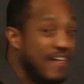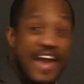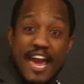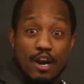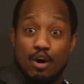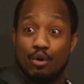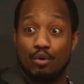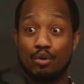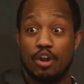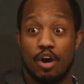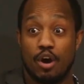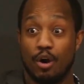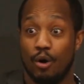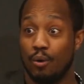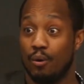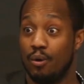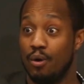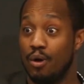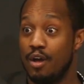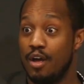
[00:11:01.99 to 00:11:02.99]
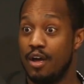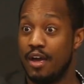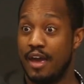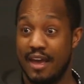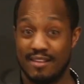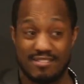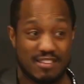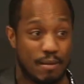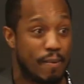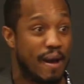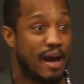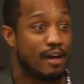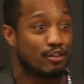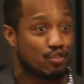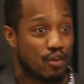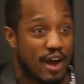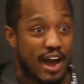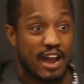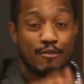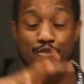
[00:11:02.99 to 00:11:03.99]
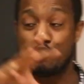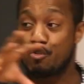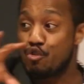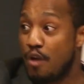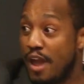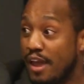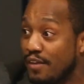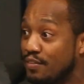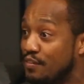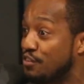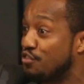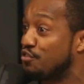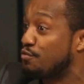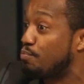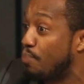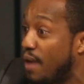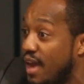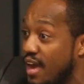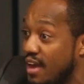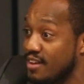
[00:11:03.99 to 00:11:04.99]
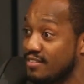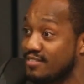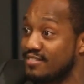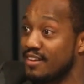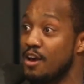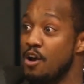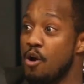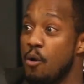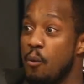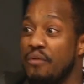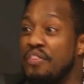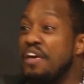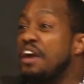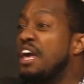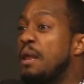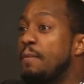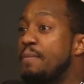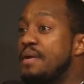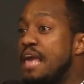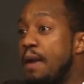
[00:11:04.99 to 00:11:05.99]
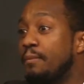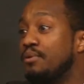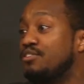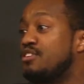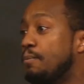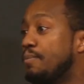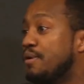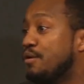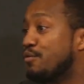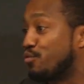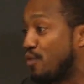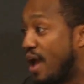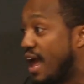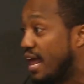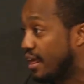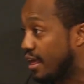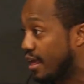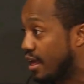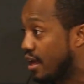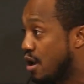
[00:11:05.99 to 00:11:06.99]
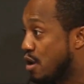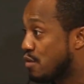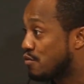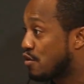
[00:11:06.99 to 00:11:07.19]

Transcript: They don't know. It's about trying to create this space where they're going to be able to be ready,